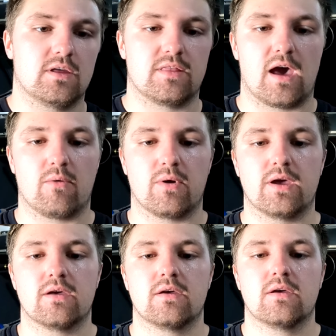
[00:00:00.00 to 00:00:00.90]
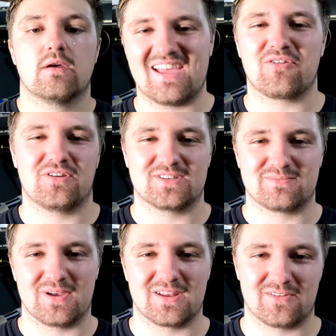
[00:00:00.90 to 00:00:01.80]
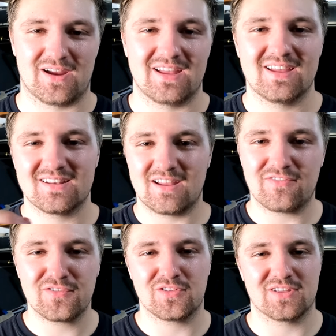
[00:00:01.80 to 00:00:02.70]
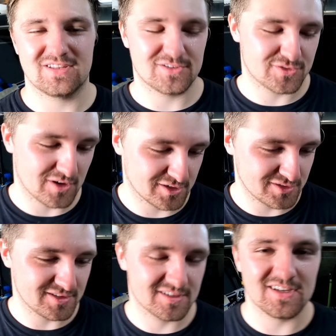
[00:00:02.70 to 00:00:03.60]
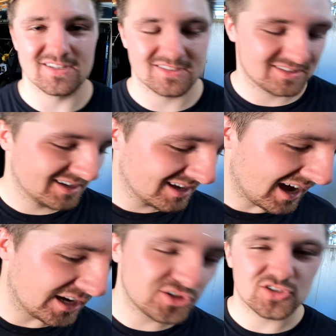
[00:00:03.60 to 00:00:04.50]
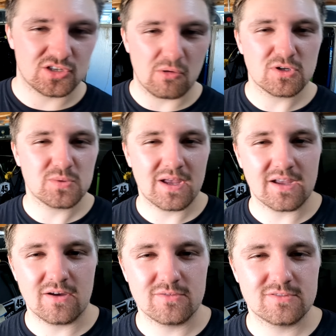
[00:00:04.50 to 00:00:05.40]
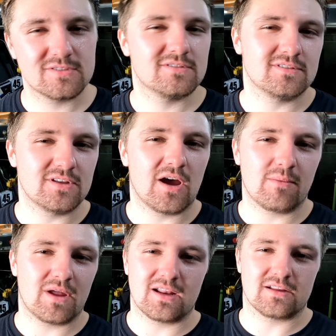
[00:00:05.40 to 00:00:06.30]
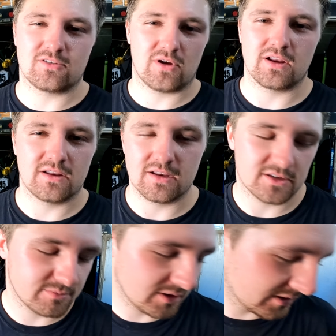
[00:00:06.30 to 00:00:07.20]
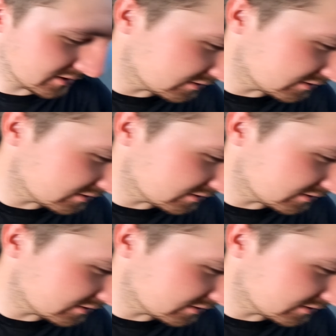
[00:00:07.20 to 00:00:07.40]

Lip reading: and that way. I can't really explain it great. Definitely look at the instructions, because I just know which way it goes. You know, I'm not great at explaining